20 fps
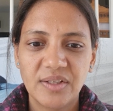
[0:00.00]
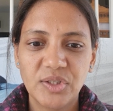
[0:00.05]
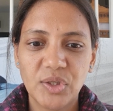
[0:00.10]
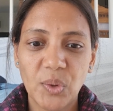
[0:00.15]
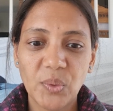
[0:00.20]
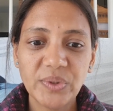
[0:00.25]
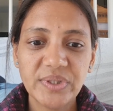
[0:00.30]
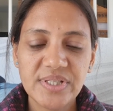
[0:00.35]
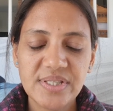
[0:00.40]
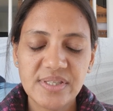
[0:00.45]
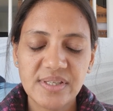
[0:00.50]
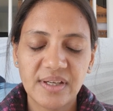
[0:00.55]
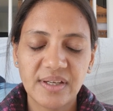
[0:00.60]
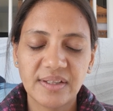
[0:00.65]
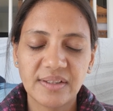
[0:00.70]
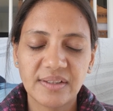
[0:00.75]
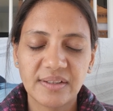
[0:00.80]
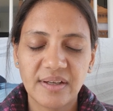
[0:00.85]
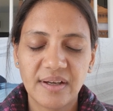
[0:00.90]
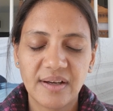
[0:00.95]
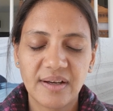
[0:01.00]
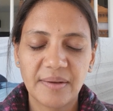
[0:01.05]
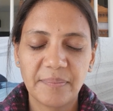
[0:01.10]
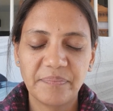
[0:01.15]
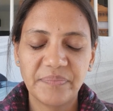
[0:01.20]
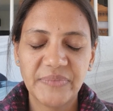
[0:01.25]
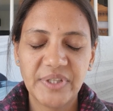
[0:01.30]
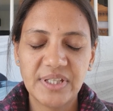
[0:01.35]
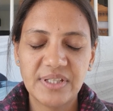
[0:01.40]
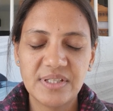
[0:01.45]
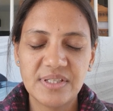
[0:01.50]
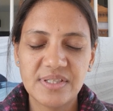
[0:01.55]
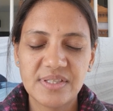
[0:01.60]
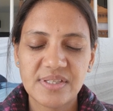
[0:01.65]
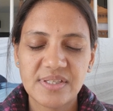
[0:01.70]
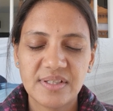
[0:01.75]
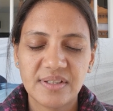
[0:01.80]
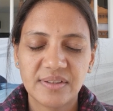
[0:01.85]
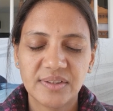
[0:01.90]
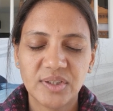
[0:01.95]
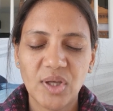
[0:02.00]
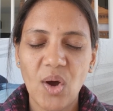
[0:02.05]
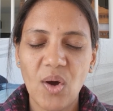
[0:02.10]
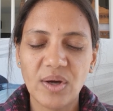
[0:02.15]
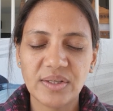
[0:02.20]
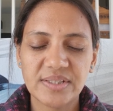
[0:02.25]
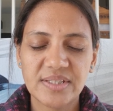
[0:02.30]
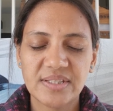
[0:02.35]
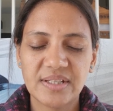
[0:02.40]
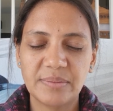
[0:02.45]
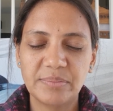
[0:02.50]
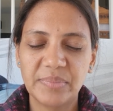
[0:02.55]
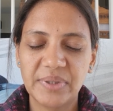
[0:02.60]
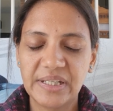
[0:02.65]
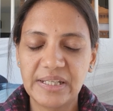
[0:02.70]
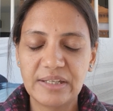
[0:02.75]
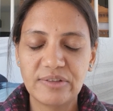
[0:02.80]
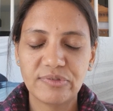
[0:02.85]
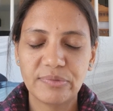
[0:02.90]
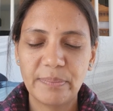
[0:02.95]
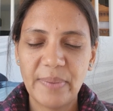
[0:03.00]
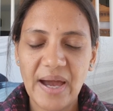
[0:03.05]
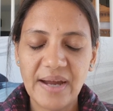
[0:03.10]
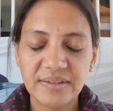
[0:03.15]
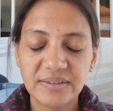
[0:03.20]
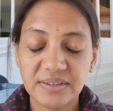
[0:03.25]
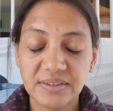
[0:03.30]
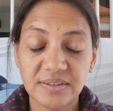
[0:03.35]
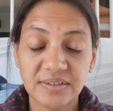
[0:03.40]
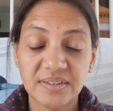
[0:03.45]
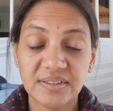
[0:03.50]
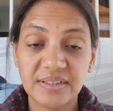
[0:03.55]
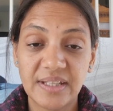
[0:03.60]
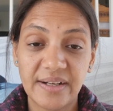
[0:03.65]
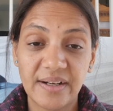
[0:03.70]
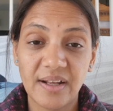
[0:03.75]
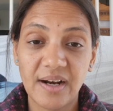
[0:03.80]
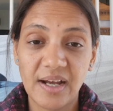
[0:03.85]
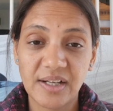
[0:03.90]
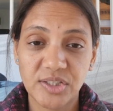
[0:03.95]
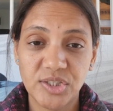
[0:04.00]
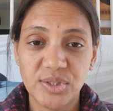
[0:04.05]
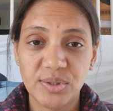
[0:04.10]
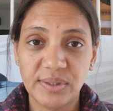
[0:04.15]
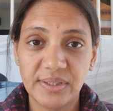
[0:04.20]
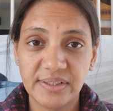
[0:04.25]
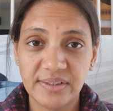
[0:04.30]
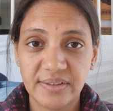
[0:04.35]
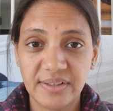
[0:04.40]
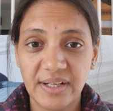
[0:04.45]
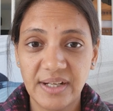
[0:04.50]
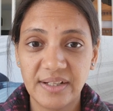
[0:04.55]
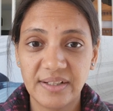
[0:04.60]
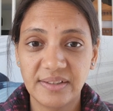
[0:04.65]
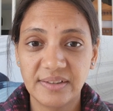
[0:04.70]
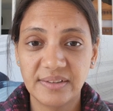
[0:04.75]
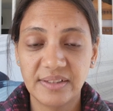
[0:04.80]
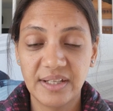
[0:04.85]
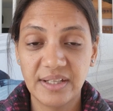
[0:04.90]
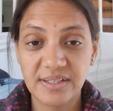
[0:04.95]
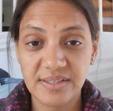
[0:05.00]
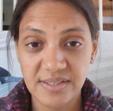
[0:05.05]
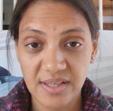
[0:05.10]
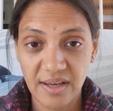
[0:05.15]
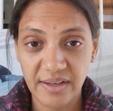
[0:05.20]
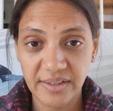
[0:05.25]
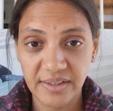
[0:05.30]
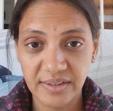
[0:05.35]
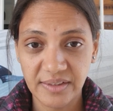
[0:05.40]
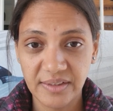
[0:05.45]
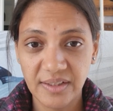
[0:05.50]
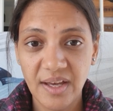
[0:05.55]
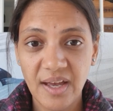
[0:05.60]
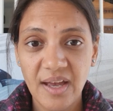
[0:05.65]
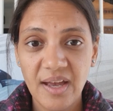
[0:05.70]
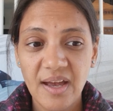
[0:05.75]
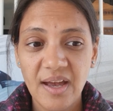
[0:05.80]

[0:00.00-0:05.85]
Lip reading: noticing these thoughts and belief patterns that are actually creating the anxiety,